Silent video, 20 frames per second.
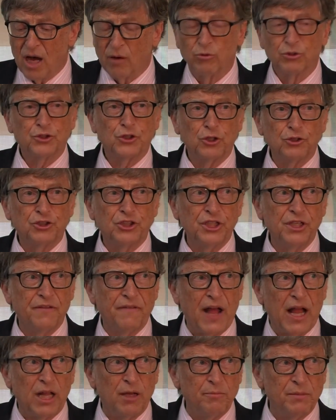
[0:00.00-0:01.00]
Research and
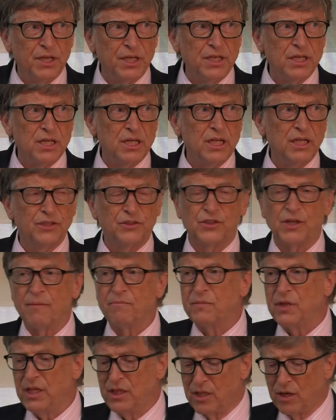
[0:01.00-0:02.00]
development is
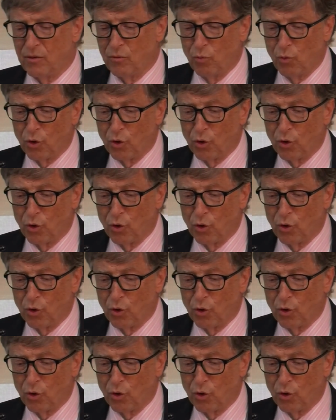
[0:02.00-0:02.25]
something that